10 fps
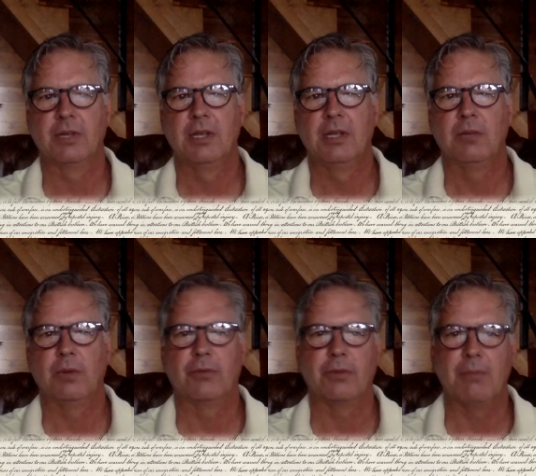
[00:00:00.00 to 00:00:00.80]
We have
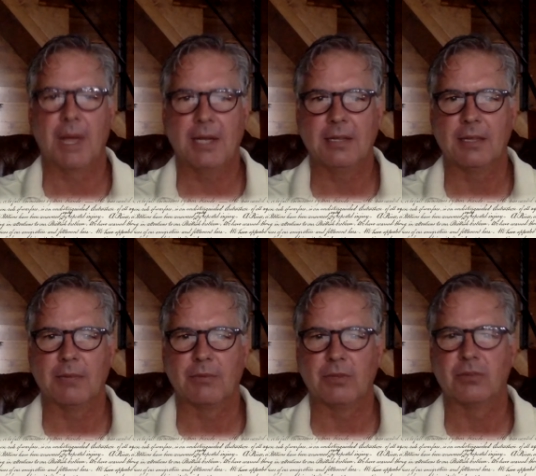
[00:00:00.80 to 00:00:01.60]
reminded them of the
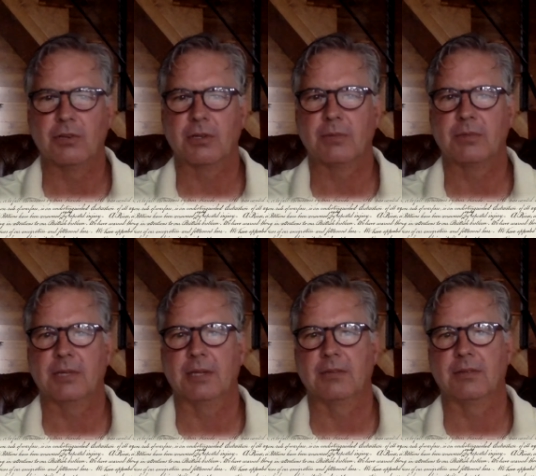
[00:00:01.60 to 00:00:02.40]

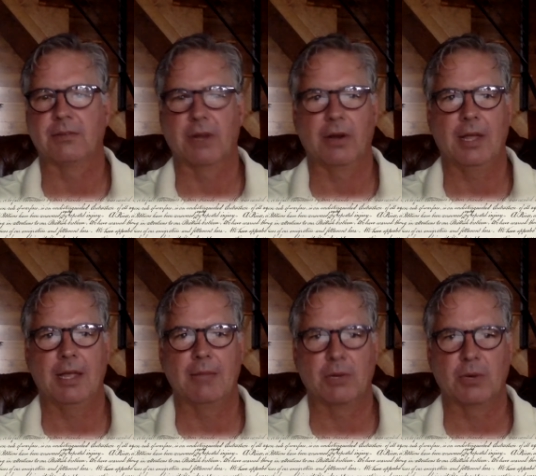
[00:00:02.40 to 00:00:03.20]
circumstances of our
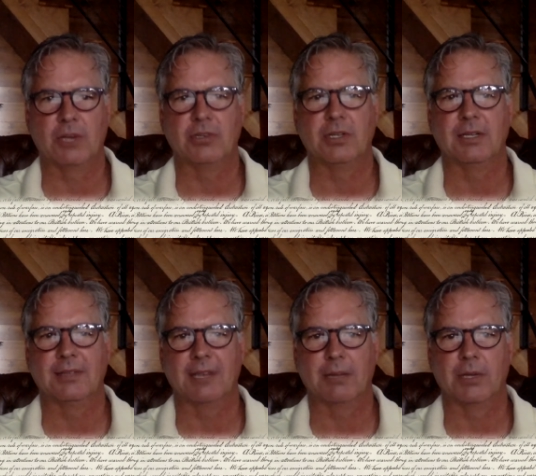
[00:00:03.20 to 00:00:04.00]
immigration and
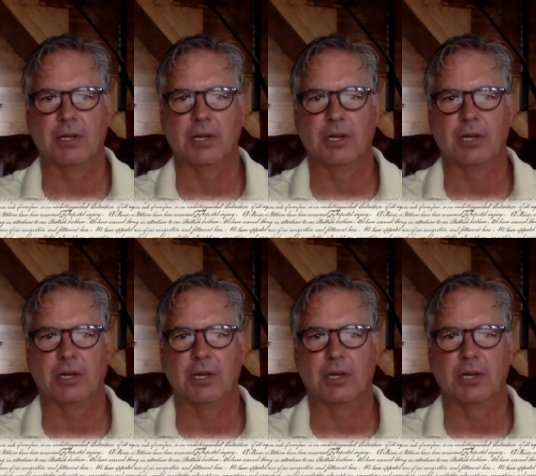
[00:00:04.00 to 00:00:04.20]
settlement here.